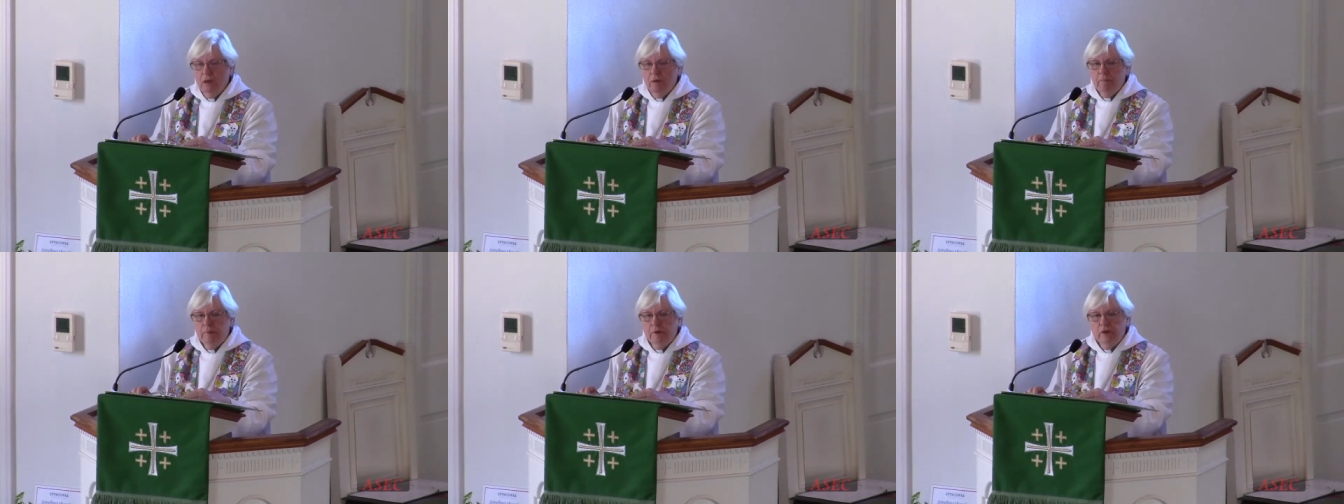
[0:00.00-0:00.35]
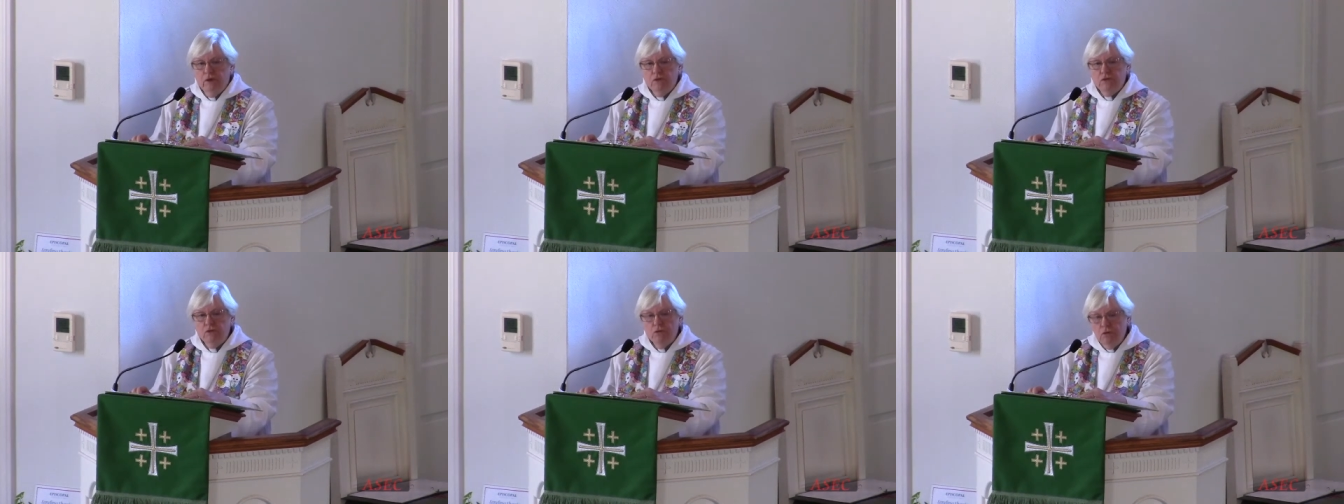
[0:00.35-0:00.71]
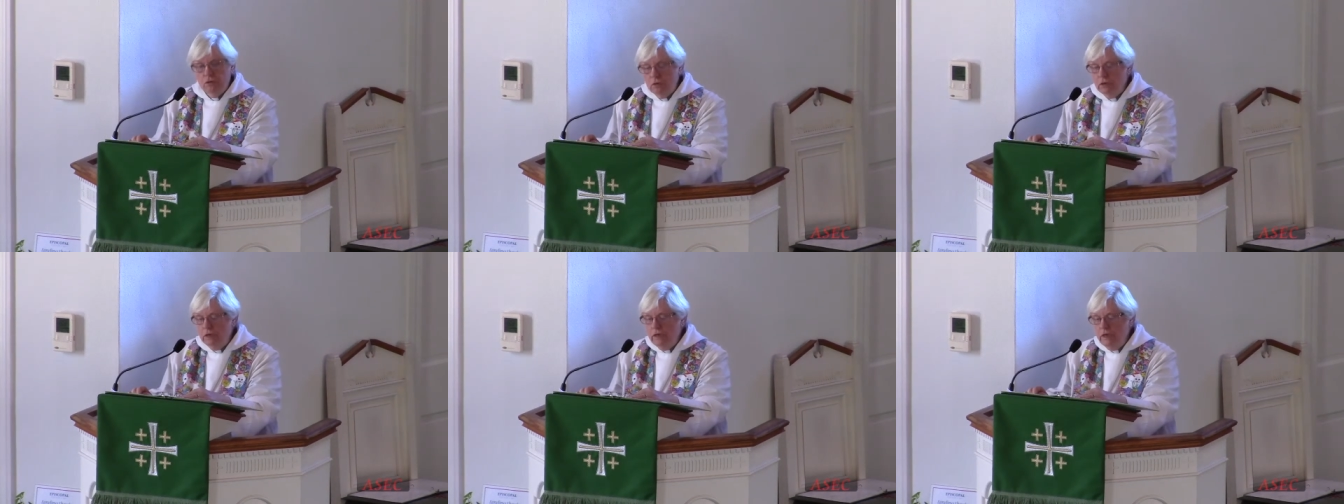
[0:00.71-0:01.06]
but I
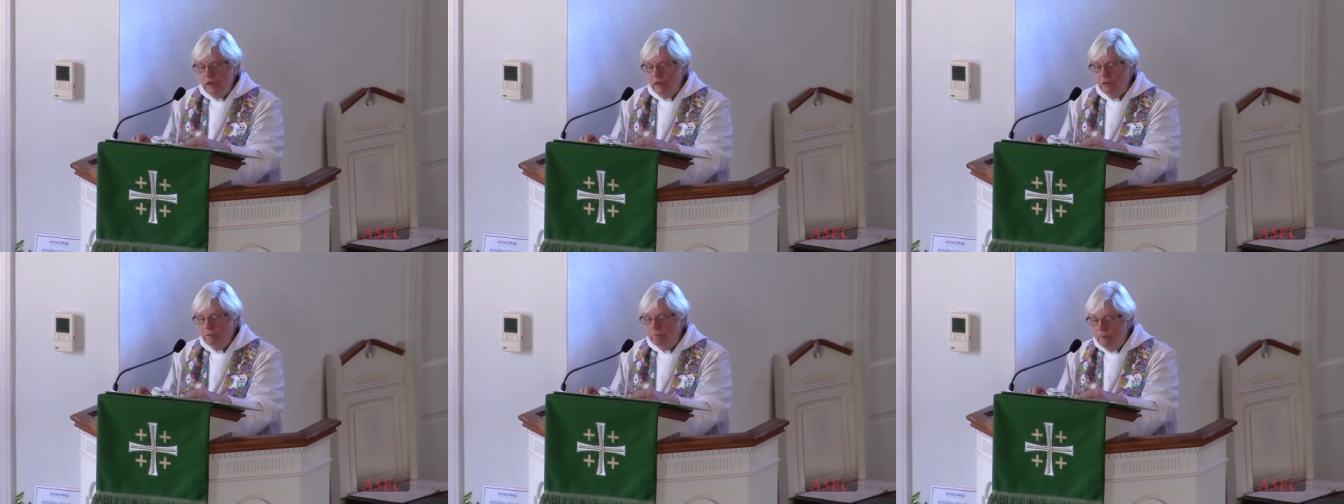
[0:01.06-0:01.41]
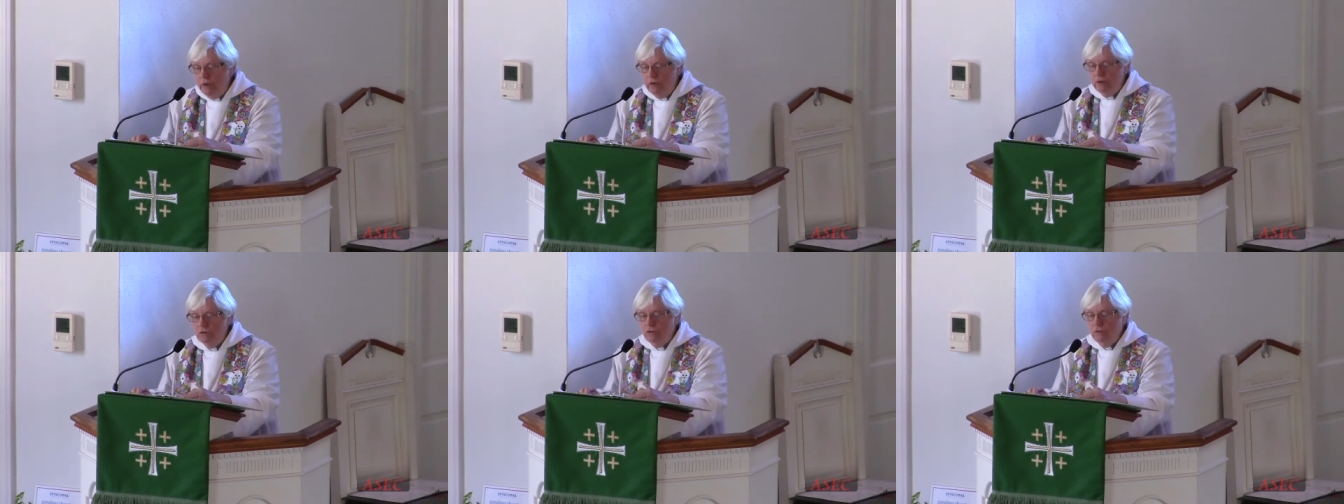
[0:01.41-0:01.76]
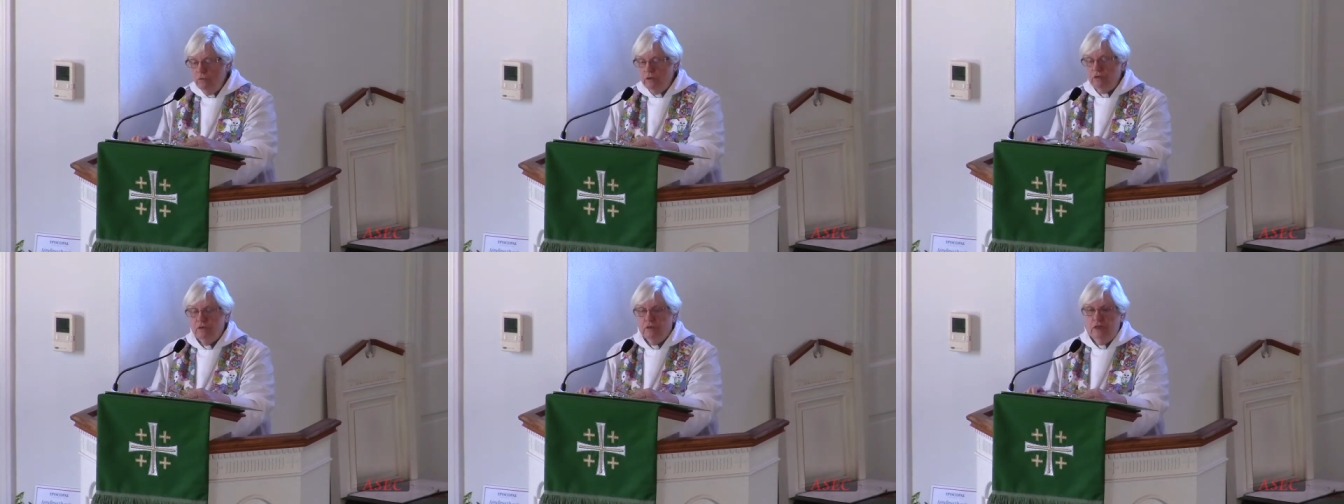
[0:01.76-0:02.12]
certainly admit to
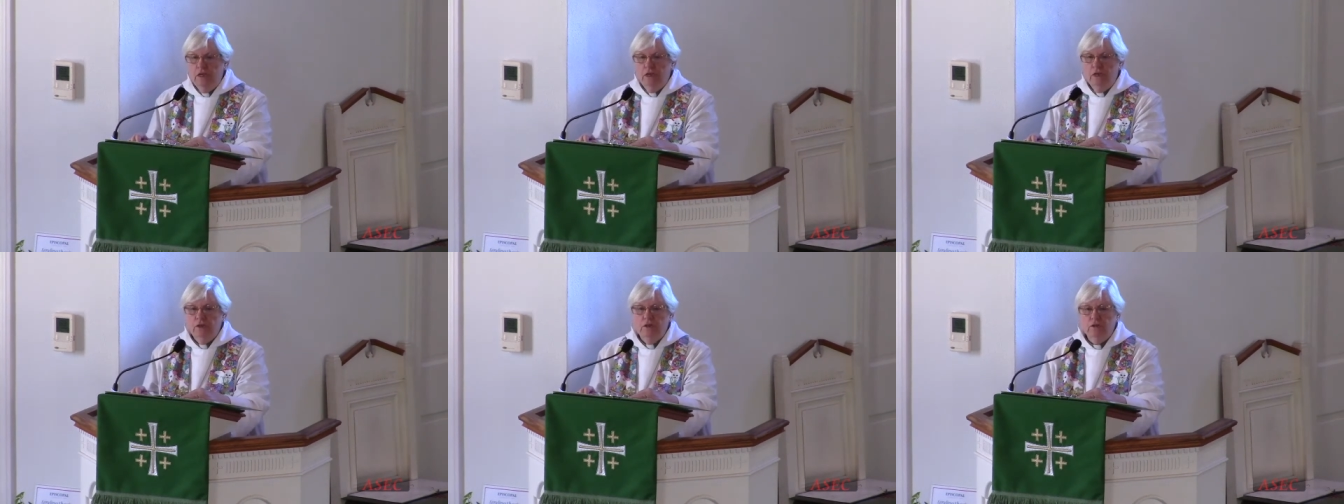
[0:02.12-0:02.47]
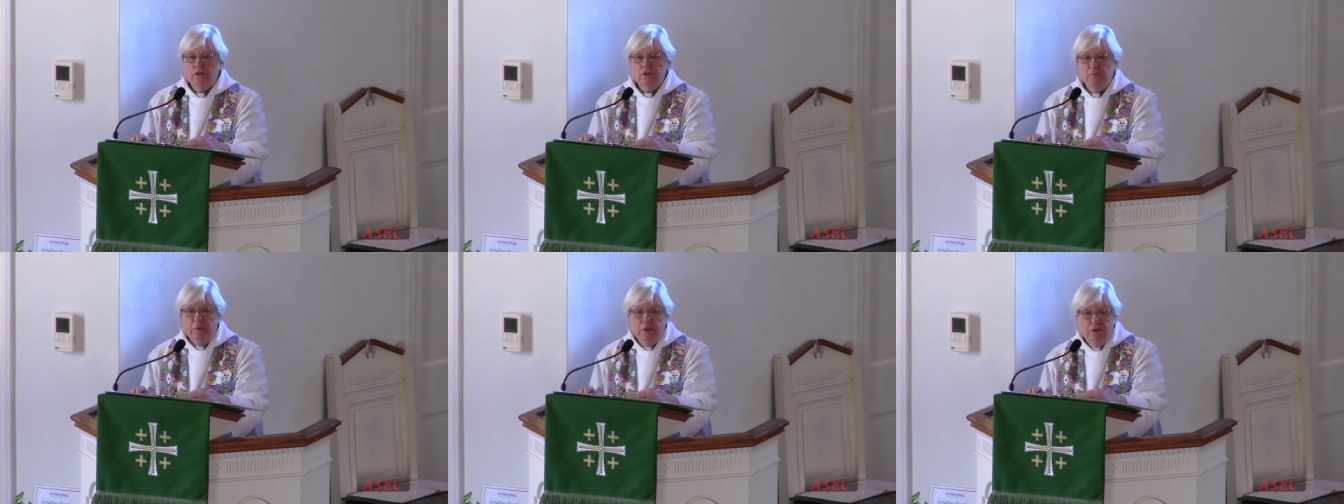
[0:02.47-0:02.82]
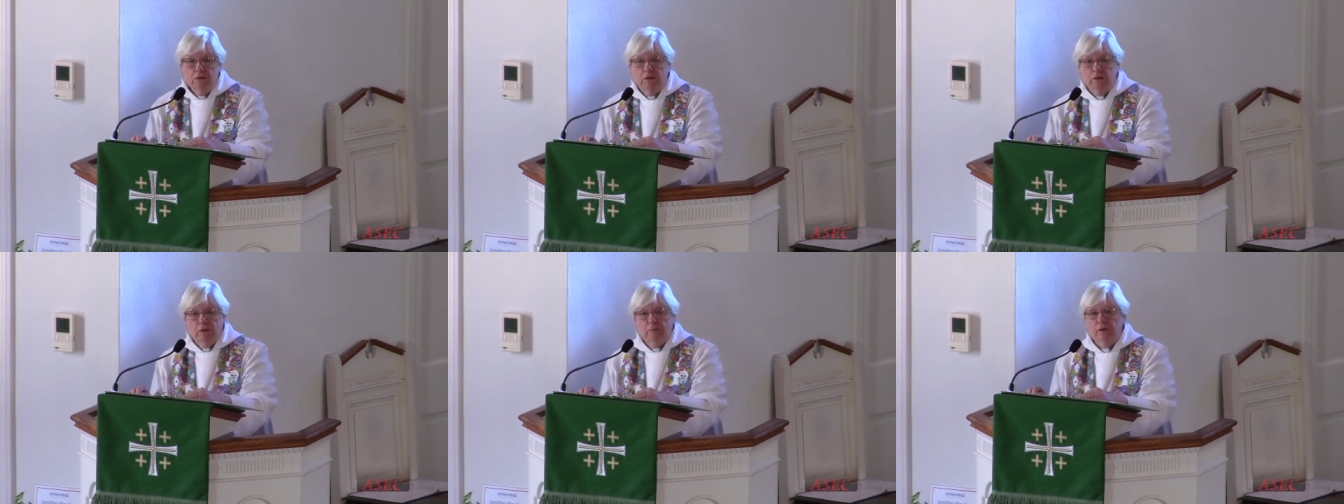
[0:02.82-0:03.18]
exceeding the speed
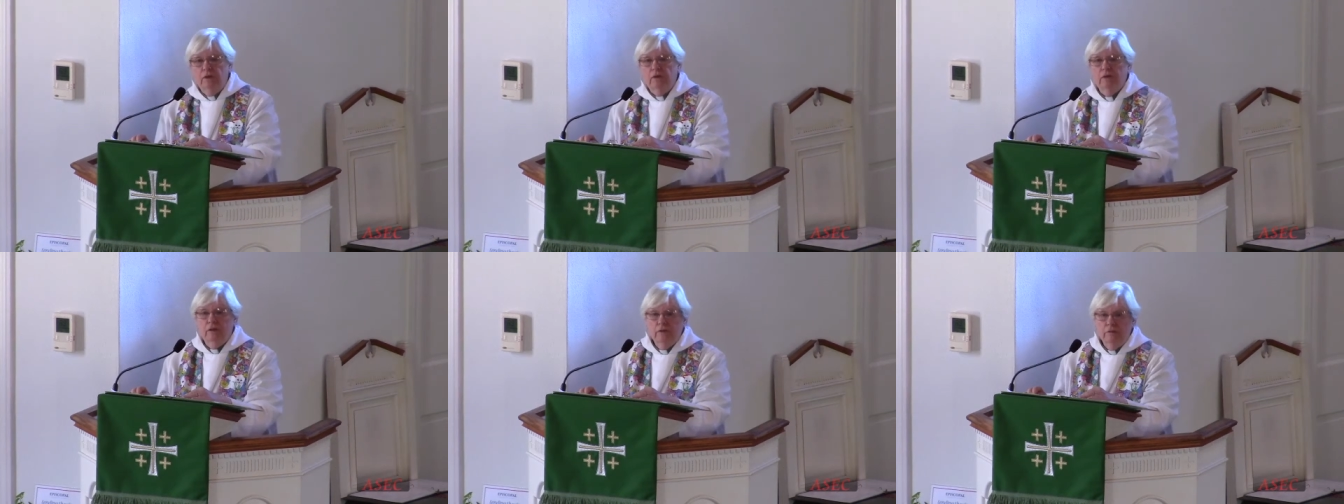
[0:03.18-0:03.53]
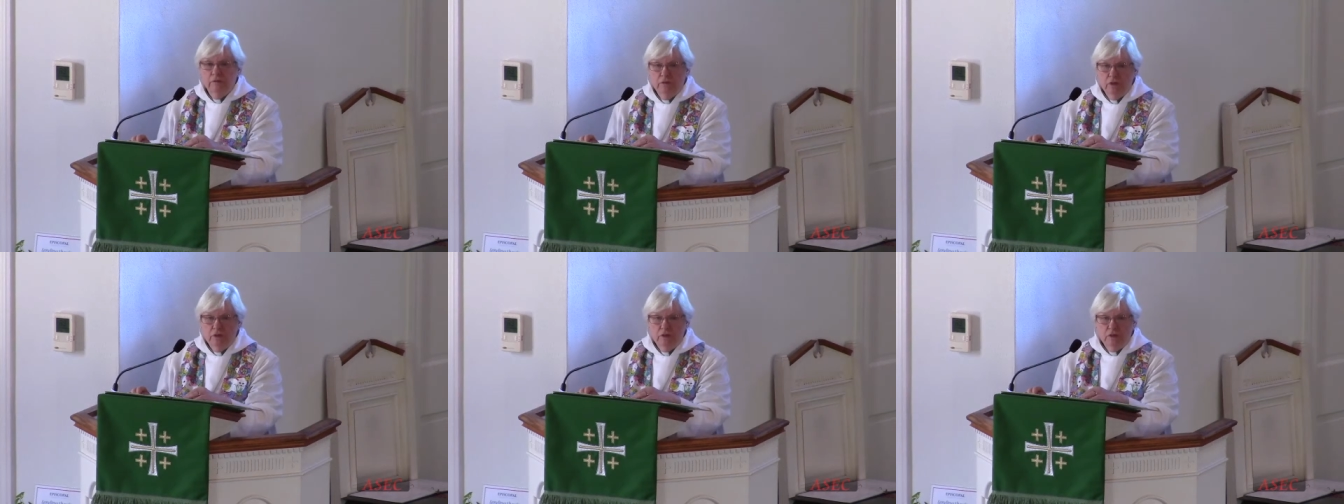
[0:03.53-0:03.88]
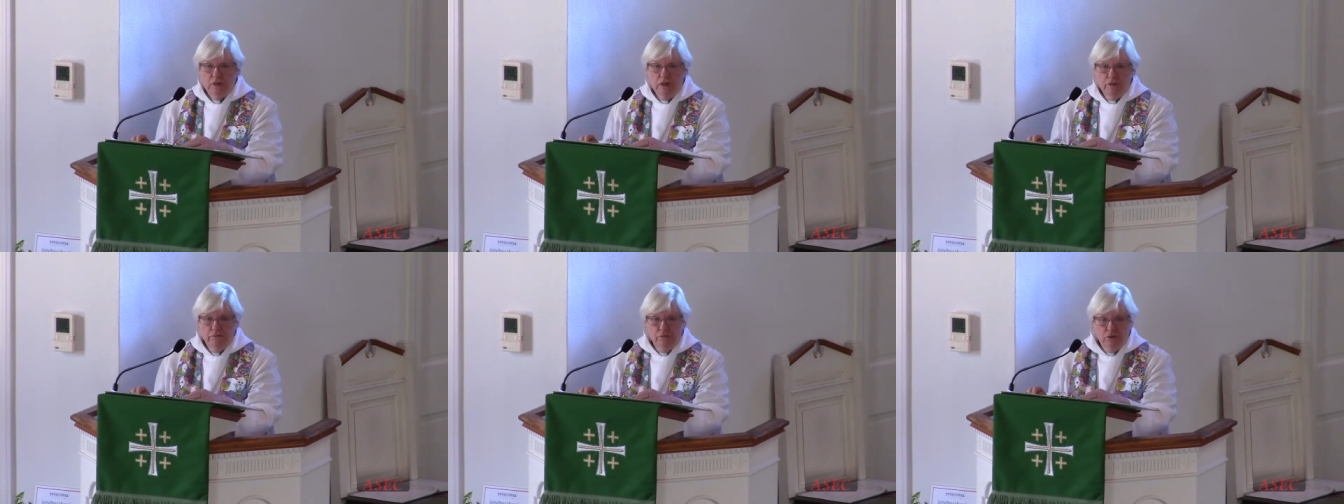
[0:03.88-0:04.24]
limit if it is
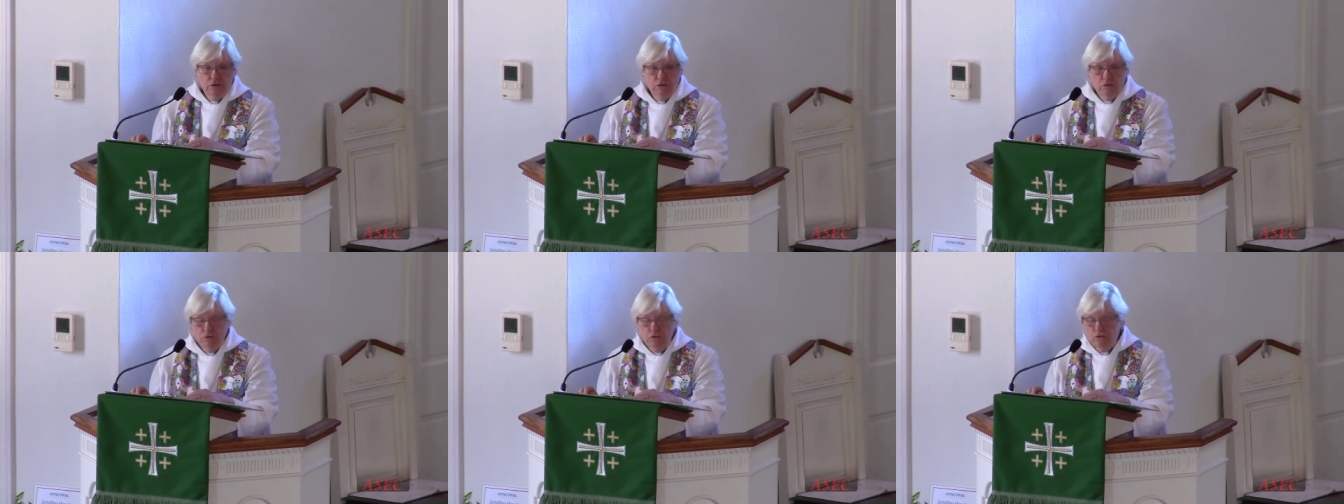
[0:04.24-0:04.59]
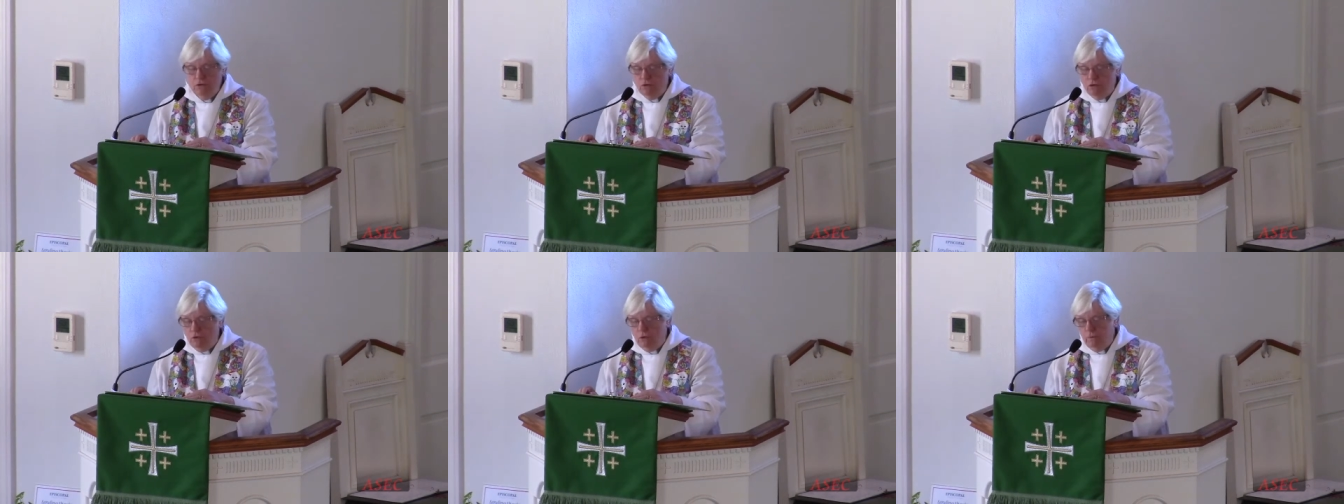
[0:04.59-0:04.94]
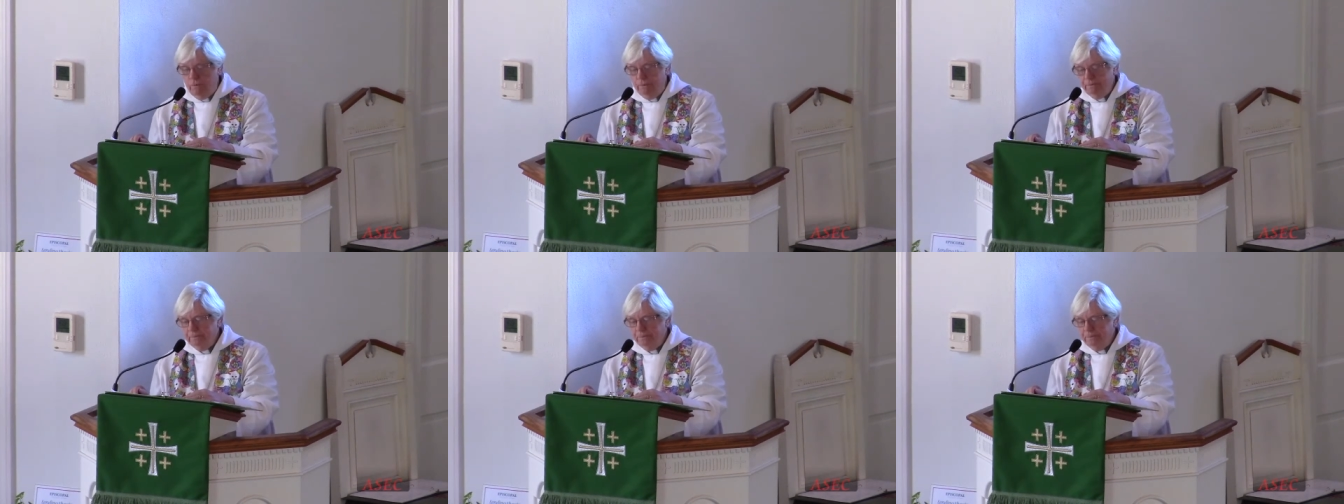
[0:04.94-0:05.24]
safe to do so.